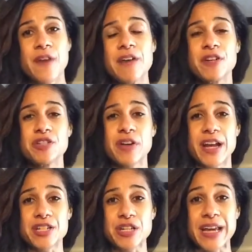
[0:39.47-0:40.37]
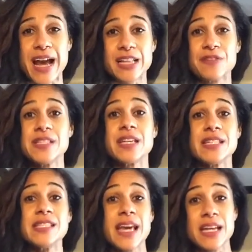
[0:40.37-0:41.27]
five hundred extra calories
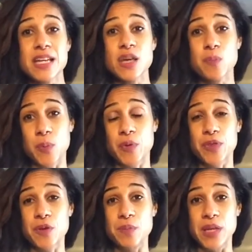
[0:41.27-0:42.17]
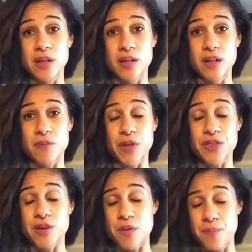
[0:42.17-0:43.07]
a day to keep up with your meal,
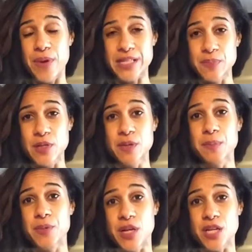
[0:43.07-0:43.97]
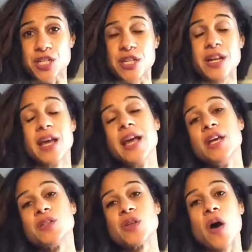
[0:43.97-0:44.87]
with your breast milk production.
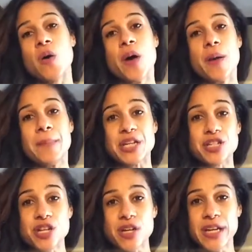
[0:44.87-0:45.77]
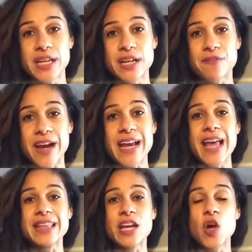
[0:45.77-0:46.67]
So make sure you're eating right,
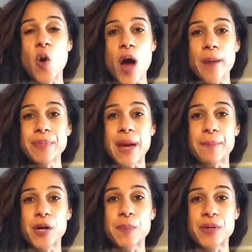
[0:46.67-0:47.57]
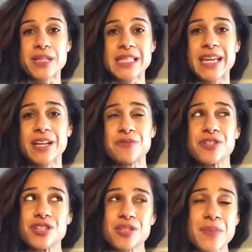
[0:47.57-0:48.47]
and then go up that purple container,
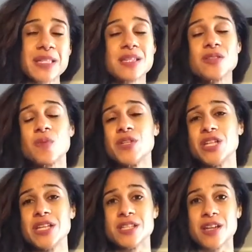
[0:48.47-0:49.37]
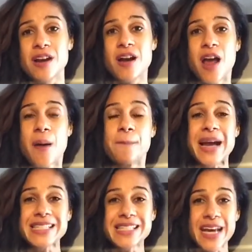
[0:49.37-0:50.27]
which just makes it so much easier.
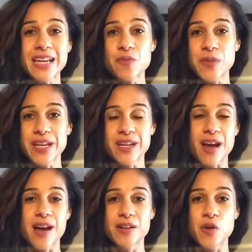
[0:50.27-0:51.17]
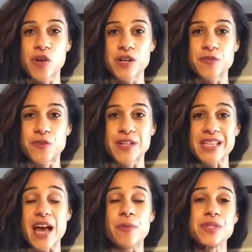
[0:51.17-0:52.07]
My second week on Core de Force,
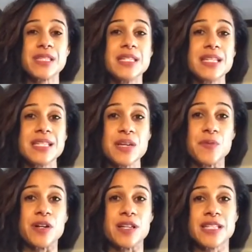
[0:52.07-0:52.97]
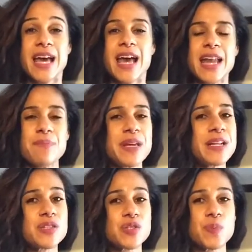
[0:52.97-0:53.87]
I was in Disney World, and it made
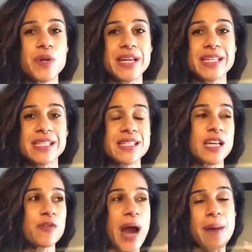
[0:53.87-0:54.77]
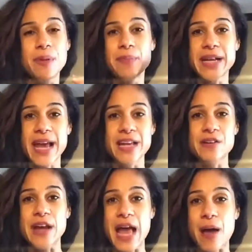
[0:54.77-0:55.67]
it super easy to grab a banana or
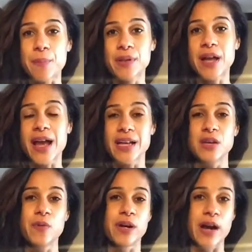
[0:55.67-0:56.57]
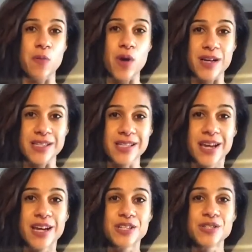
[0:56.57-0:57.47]
an apple anywhere I was.
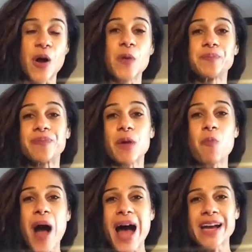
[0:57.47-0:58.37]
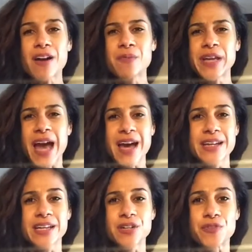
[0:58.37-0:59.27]
So why are we
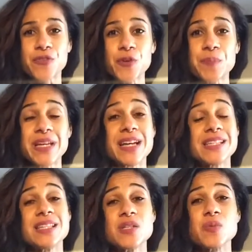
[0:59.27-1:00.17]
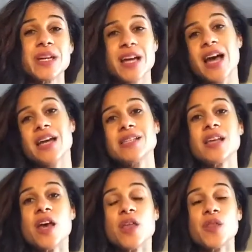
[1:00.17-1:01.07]
adding in a fruit? Because this week, guys,
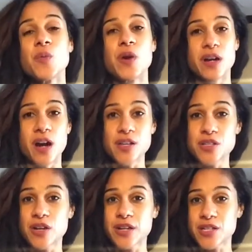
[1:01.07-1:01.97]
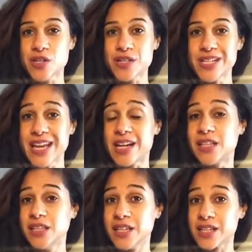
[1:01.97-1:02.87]
the workouts are going to start to get a
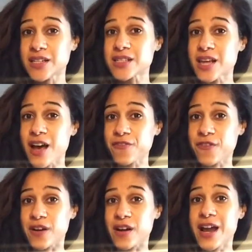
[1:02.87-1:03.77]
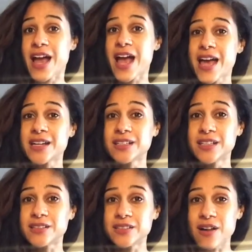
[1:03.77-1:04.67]
little tougher and a
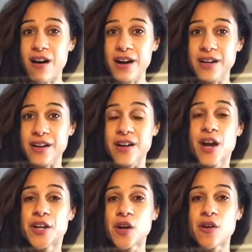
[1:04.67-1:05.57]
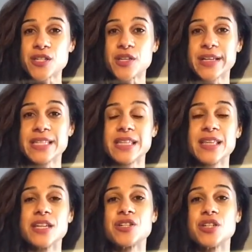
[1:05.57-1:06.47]
little longer. You're also going to see
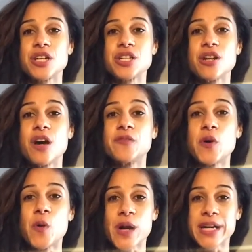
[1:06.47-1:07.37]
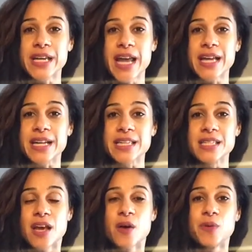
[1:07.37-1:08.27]
the introduction of Core Kinetics,
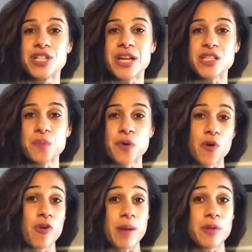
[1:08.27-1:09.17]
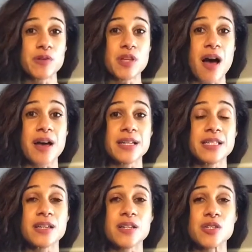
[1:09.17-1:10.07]
which as the program goes on
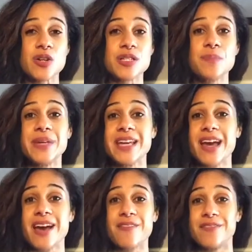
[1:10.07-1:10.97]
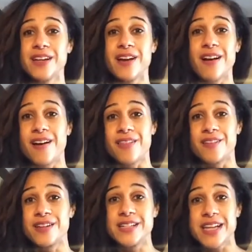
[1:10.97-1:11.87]
is going to start to be every
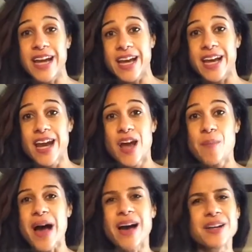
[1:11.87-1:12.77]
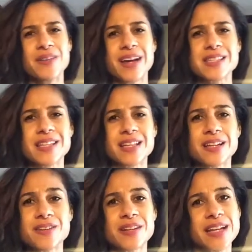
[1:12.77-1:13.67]
other day. But how do you guys think
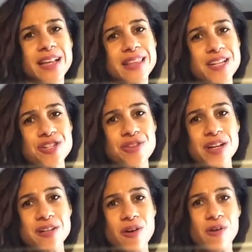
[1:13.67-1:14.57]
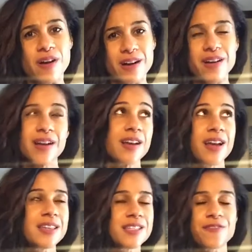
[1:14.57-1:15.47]
that you're going to get that shredded core?
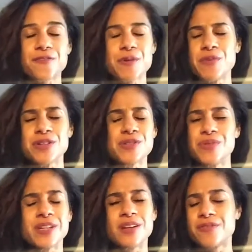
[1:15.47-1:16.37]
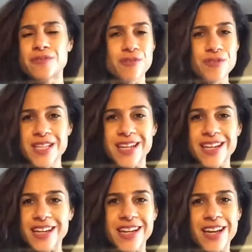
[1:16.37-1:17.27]
As if we weren't doing enough
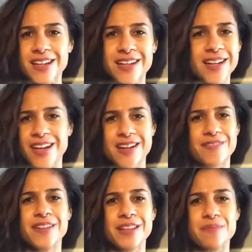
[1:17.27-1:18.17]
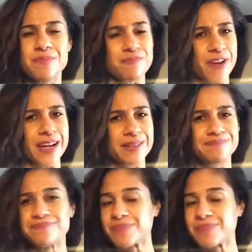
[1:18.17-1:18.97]
rotating and, and everything, right?